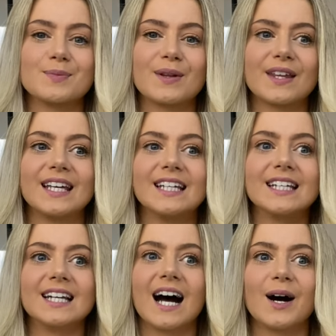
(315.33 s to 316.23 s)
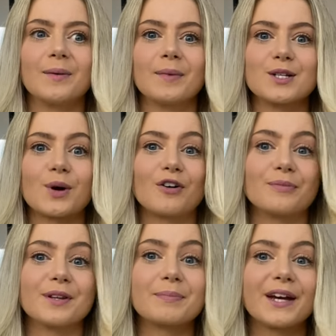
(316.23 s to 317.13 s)
within a
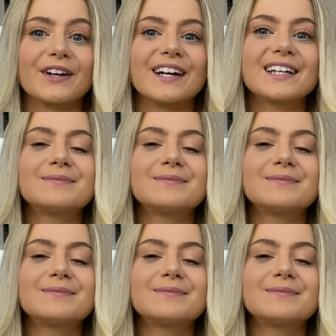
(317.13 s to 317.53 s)
12-month period.